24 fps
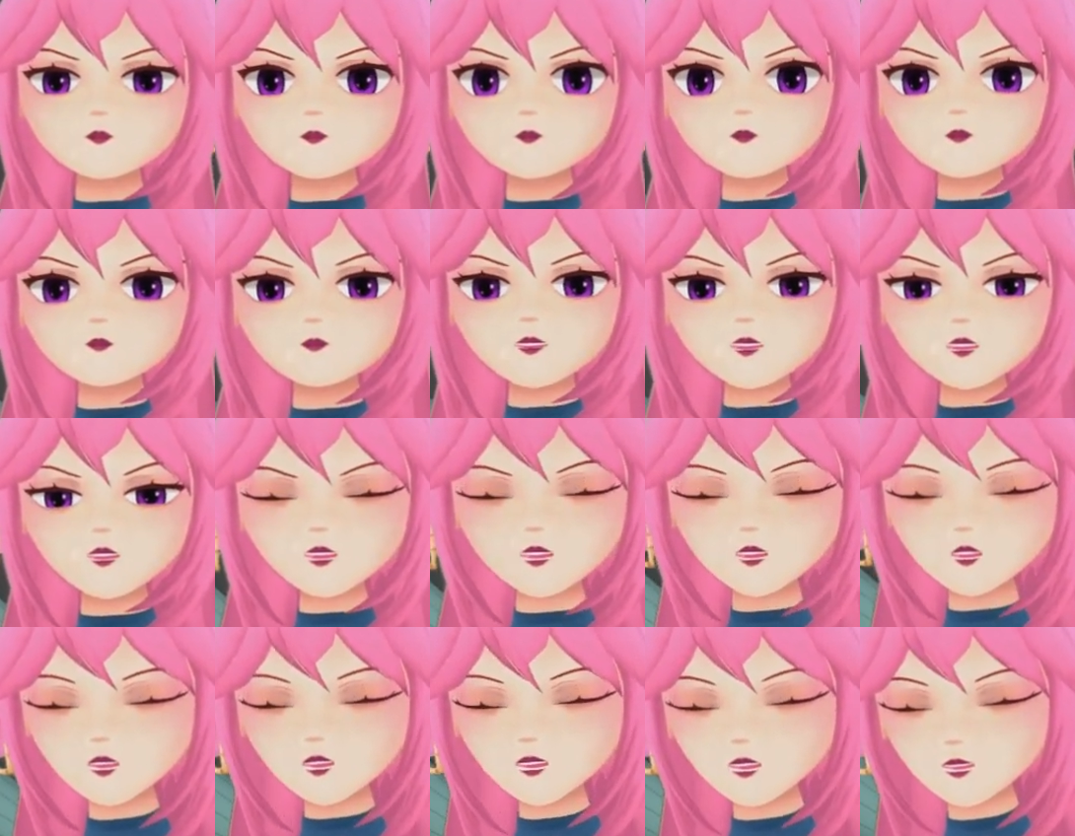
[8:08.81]
on
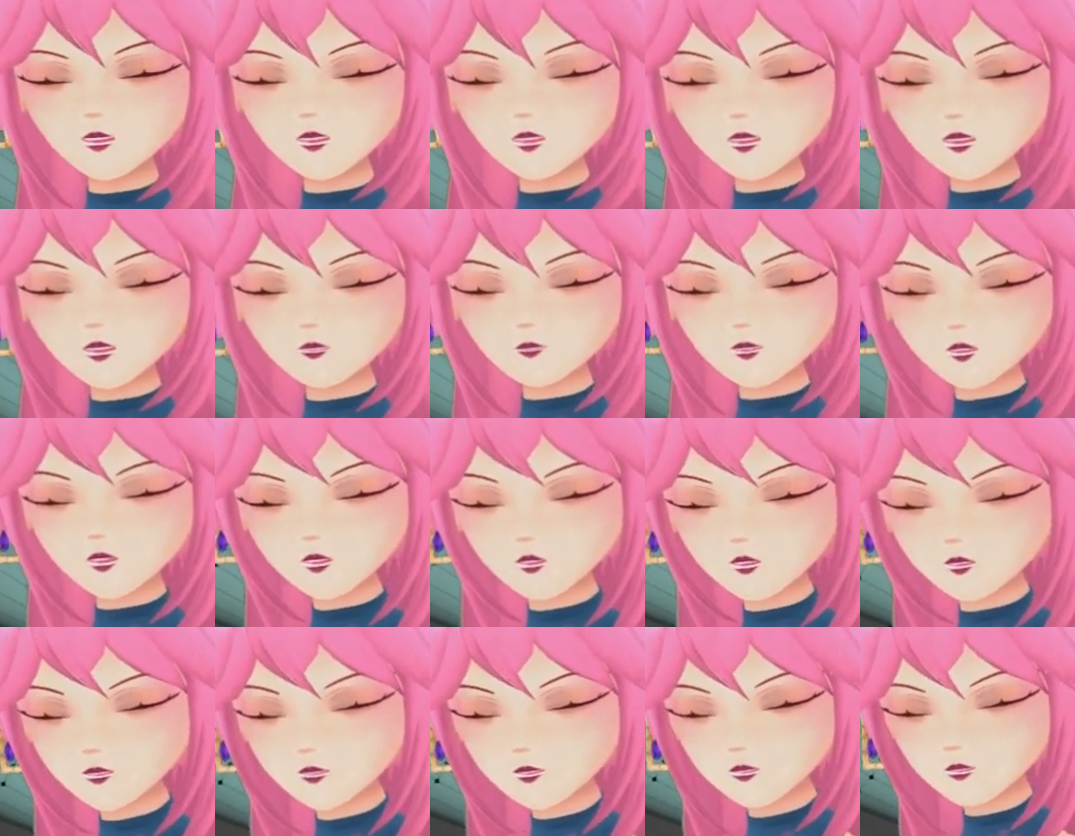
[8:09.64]

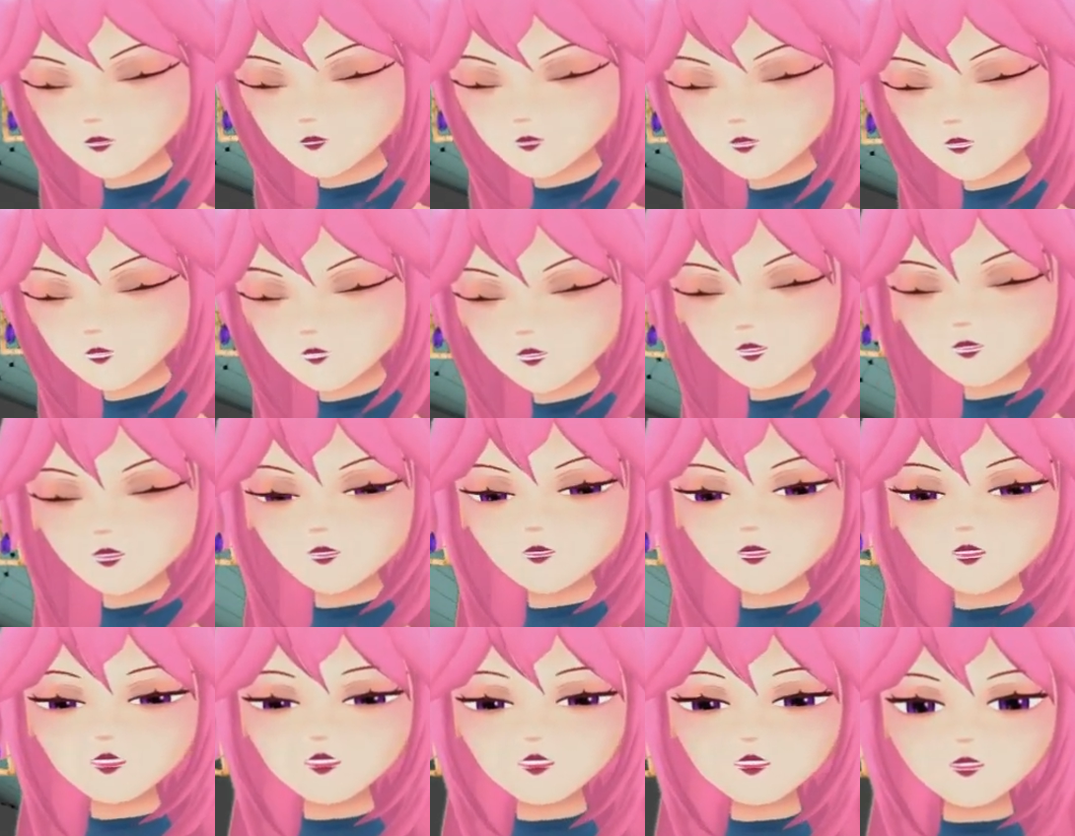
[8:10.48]
the Z
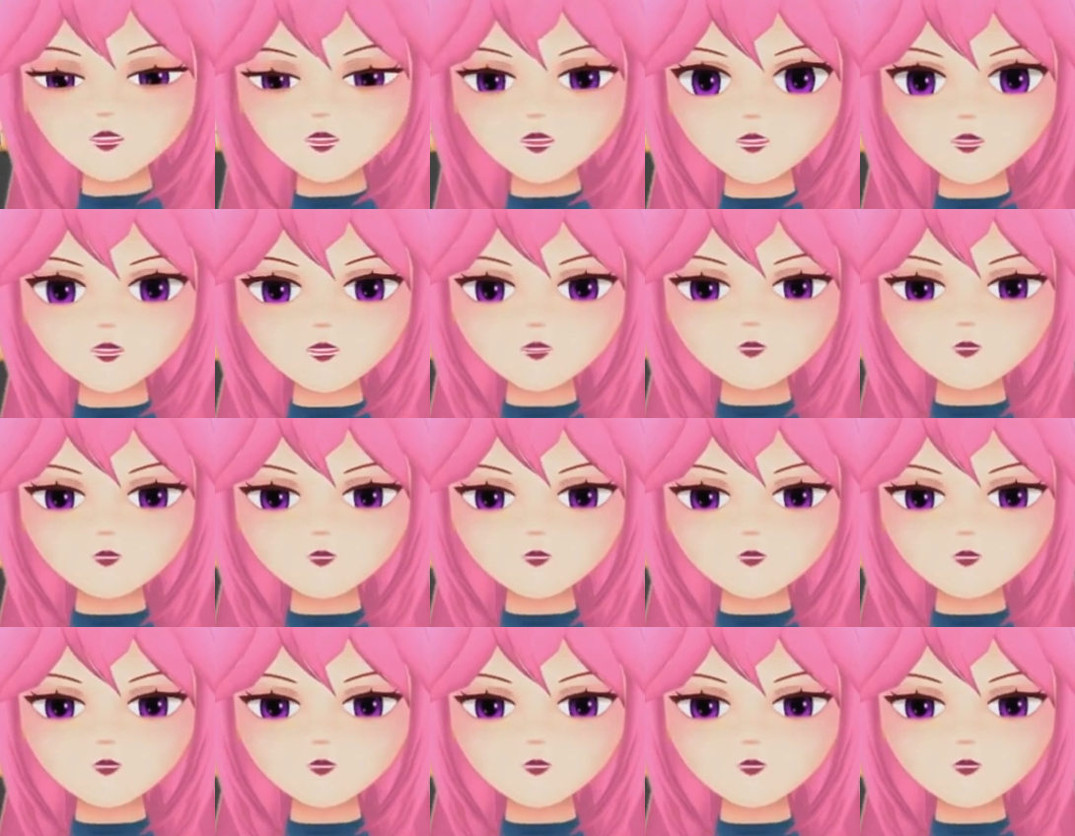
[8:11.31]
direction